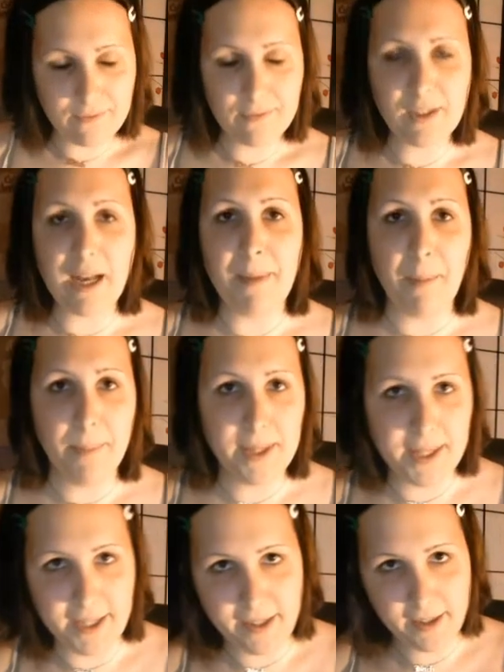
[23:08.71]
come up with
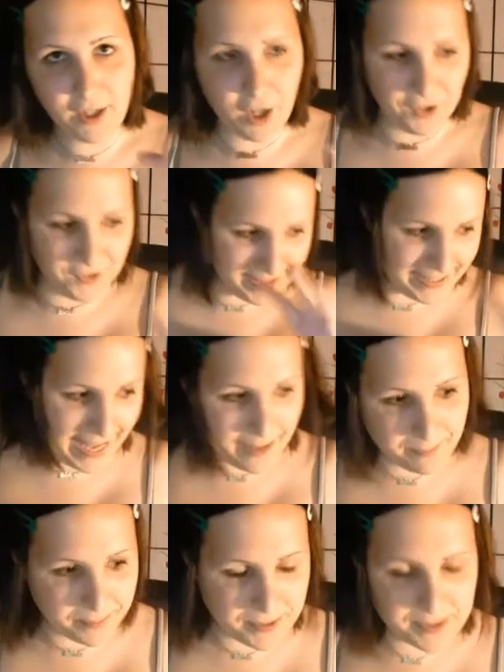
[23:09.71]
the
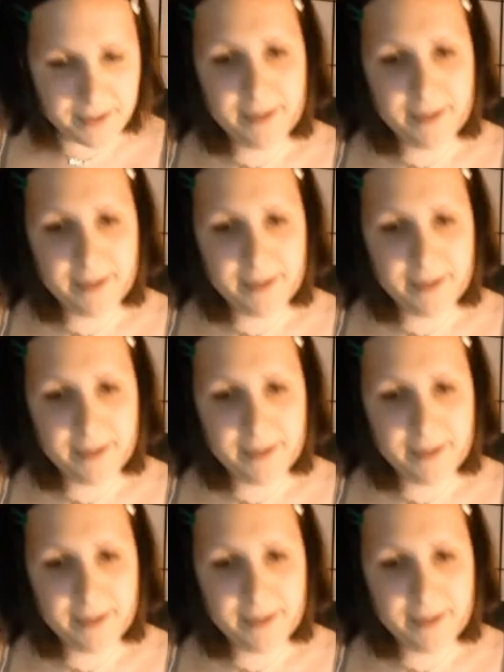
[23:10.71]
concept.